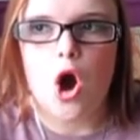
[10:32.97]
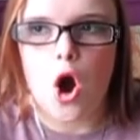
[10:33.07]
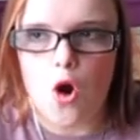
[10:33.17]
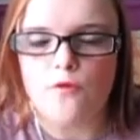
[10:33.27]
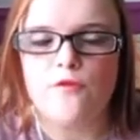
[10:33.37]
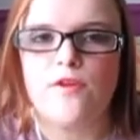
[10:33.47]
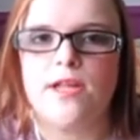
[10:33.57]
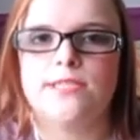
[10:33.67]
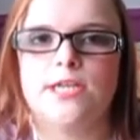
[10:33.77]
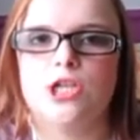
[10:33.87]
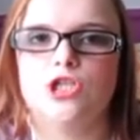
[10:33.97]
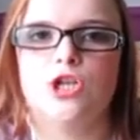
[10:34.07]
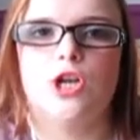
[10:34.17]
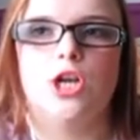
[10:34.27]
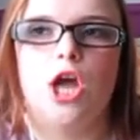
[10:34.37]
of a
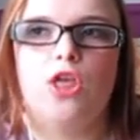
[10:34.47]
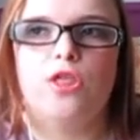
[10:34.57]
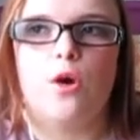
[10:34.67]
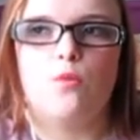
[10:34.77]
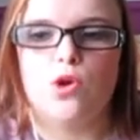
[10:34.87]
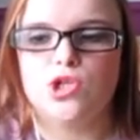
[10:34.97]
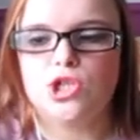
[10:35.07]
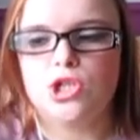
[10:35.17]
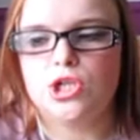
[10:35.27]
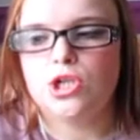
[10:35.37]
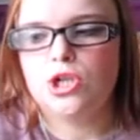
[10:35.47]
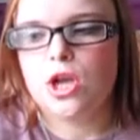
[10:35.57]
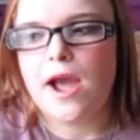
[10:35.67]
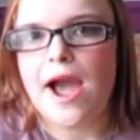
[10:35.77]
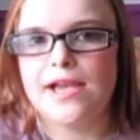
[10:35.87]
foundation that wasn't
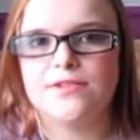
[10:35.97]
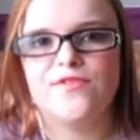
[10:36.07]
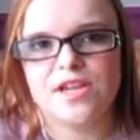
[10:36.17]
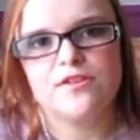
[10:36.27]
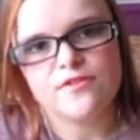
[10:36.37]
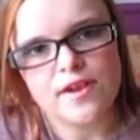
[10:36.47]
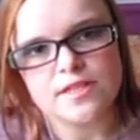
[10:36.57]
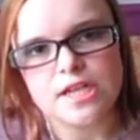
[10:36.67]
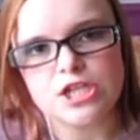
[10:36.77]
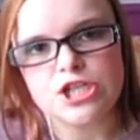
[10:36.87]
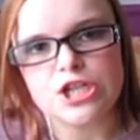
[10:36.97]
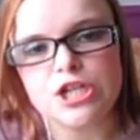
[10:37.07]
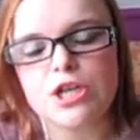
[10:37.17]
as thick as foundation.